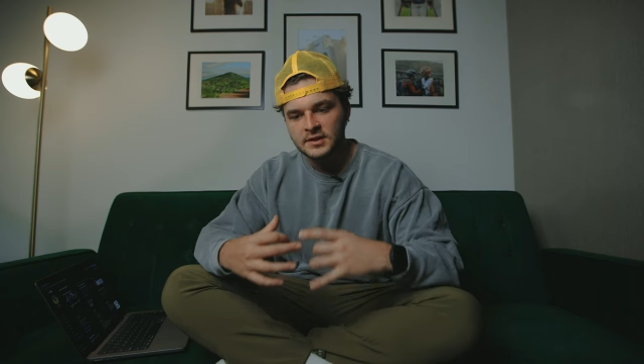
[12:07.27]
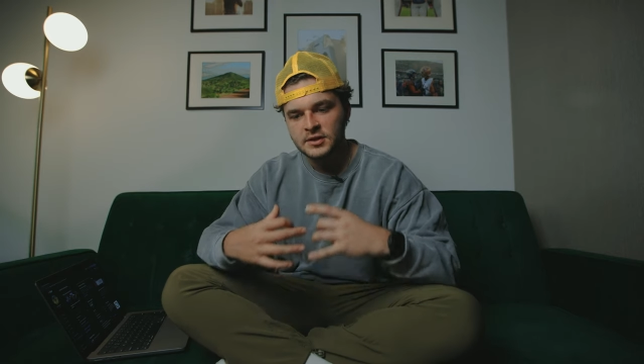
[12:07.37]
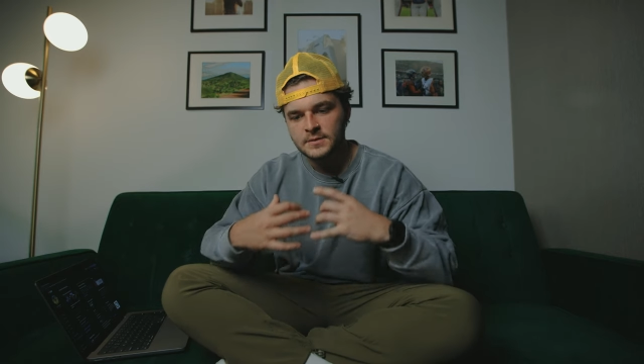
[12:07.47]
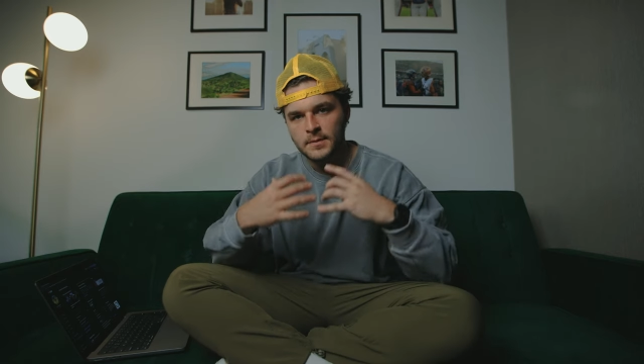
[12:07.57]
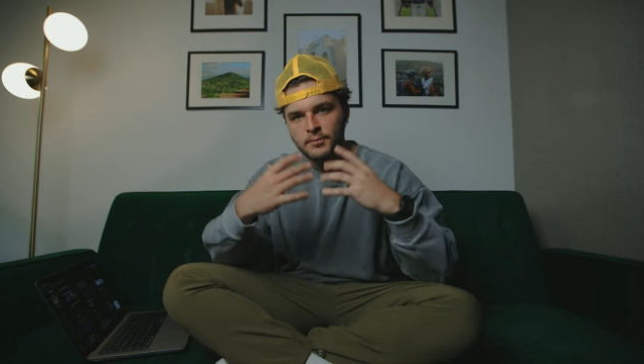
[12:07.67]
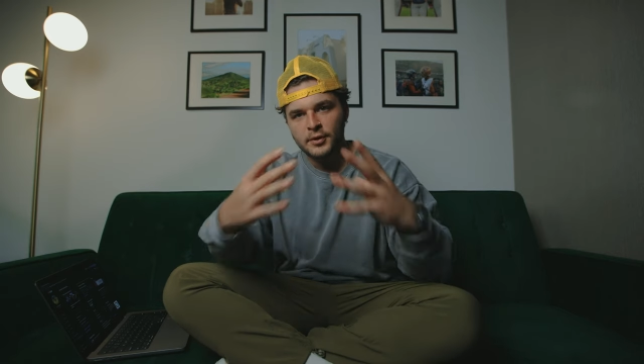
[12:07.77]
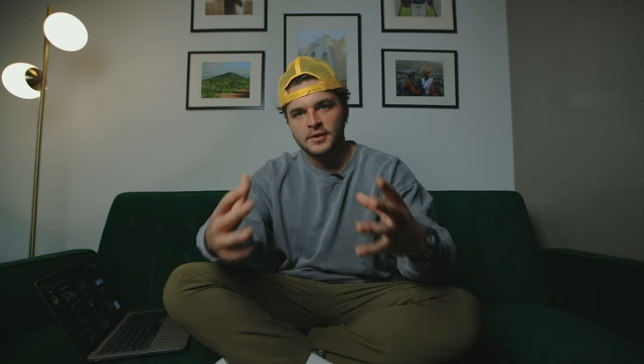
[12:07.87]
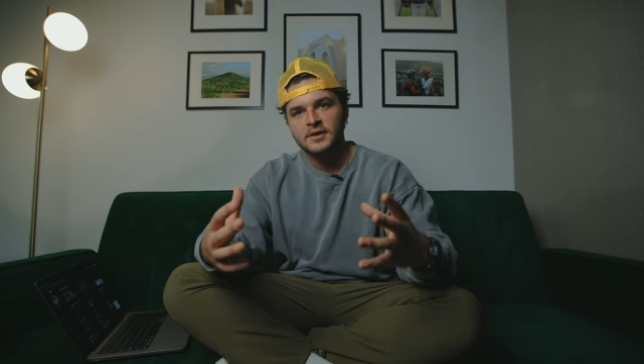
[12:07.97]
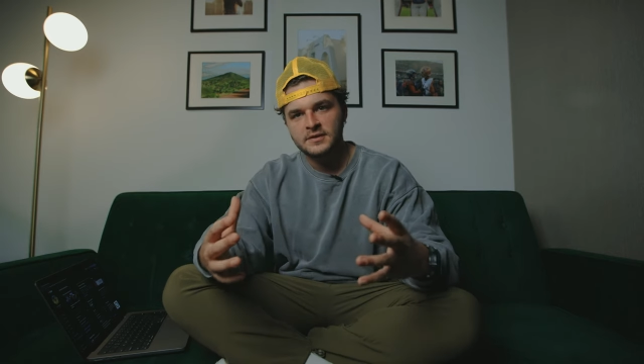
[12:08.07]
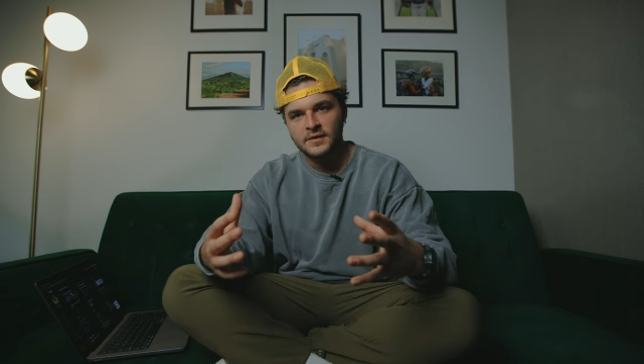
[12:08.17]
to just be
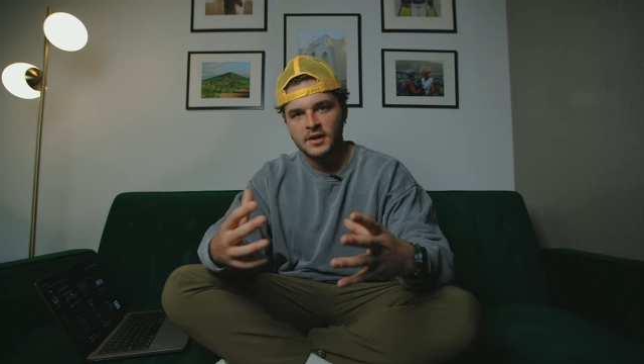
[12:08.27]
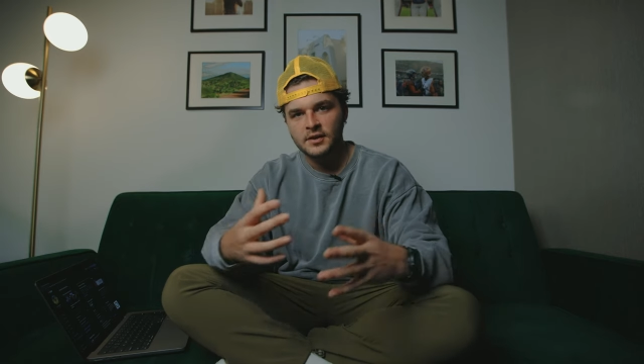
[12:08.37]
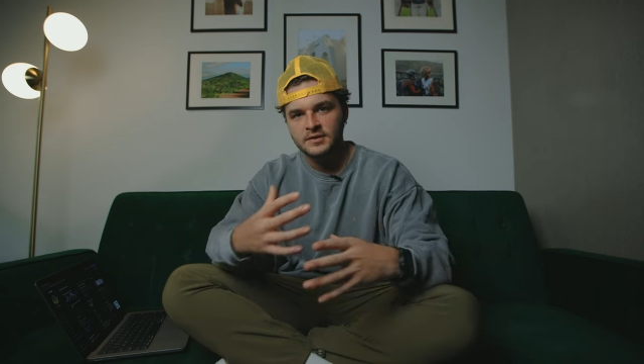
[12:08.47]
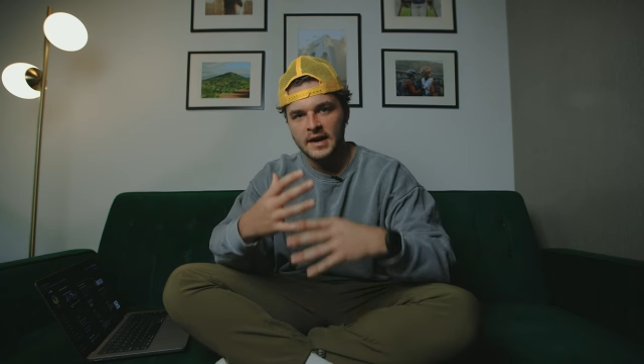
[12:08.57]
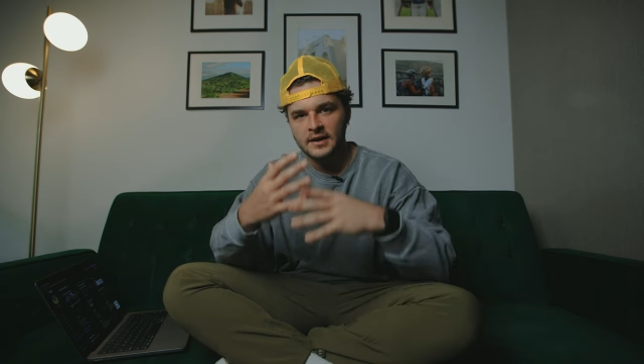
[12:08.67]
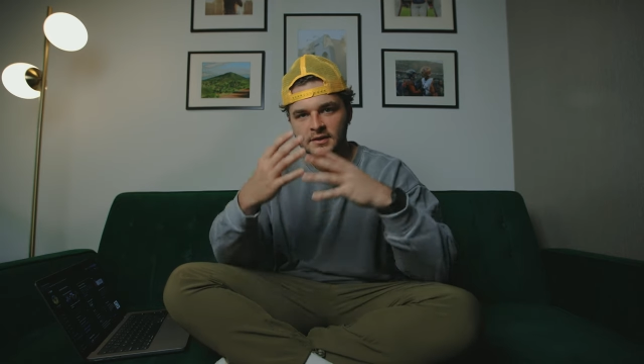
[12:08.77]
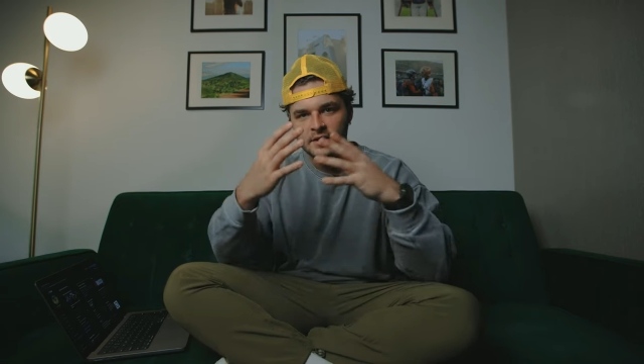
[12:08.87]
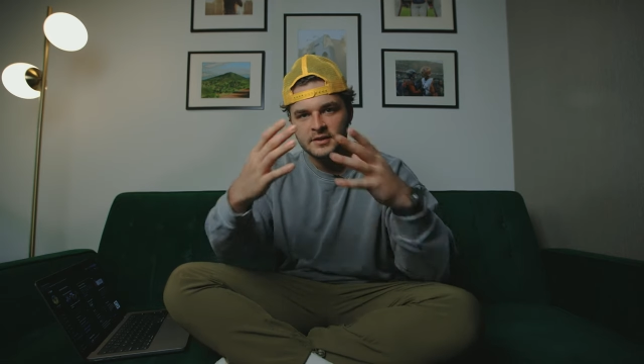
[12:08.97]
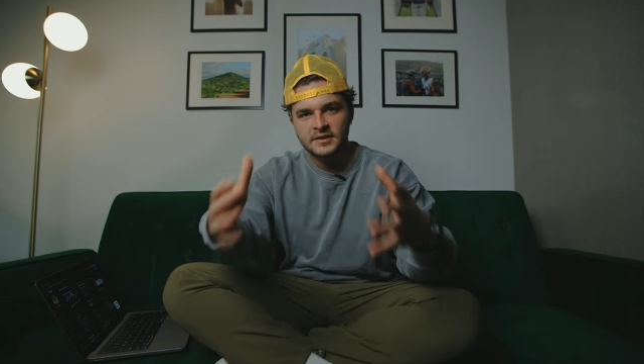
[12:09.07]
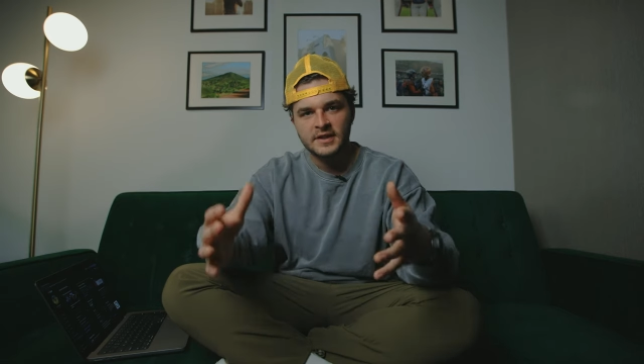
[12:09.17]
putting these videos out
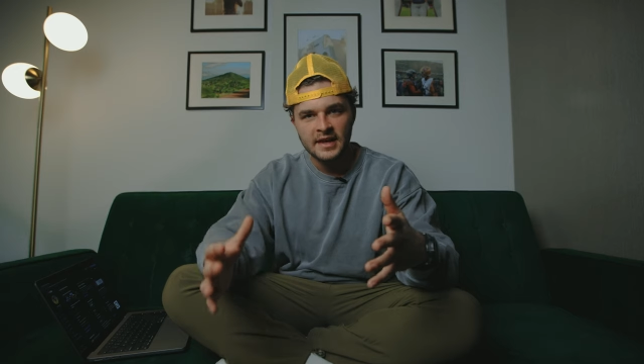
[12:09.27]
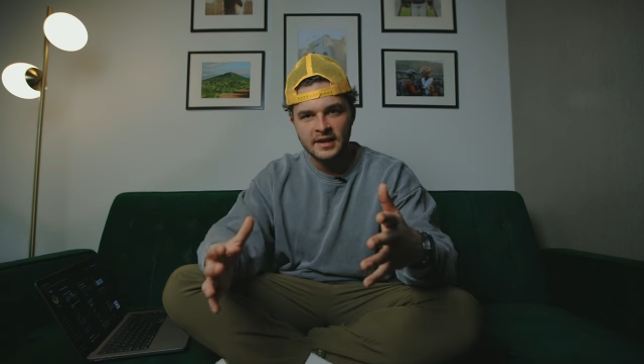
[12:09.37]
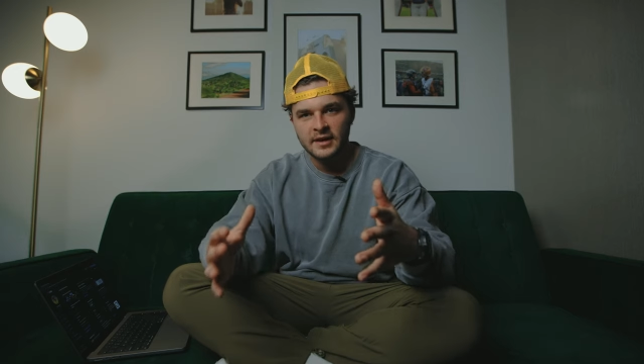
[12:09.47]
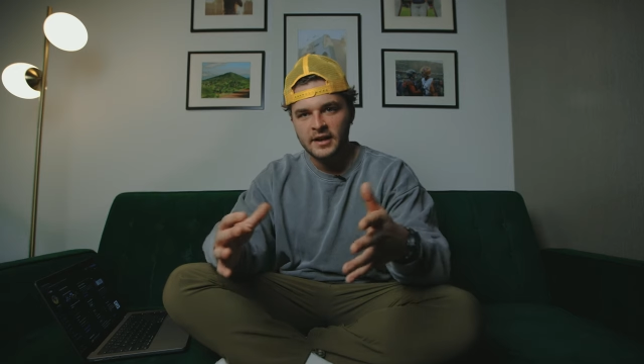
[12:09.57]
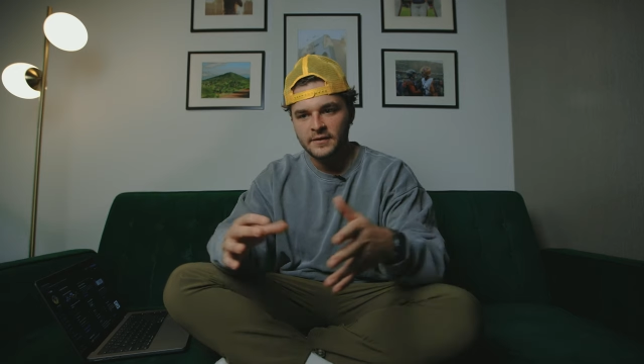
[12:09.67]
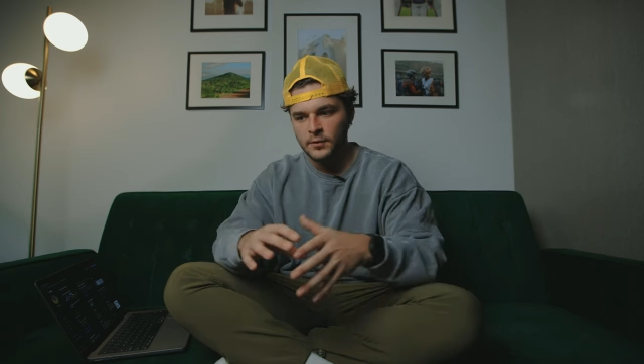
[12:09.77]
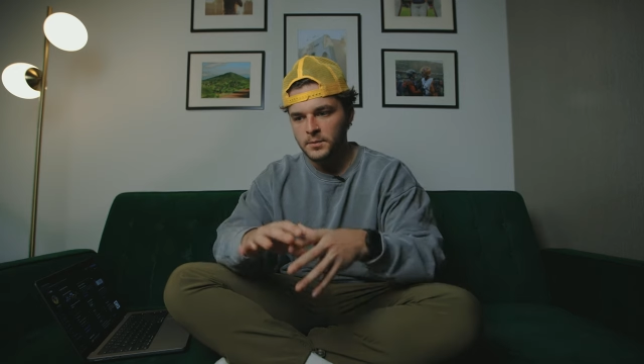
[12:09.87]
onto the internet,